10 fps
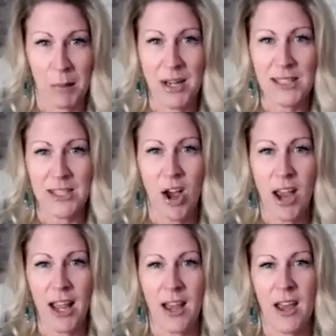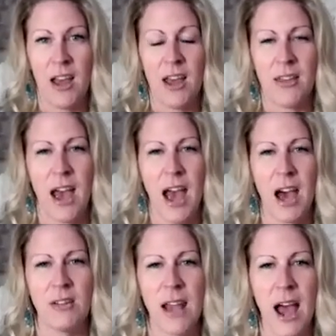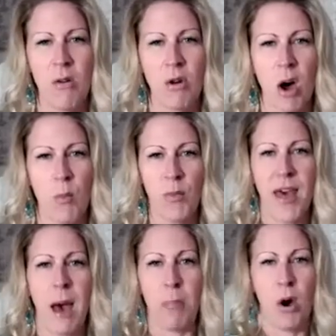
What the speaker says: But it's like, how come that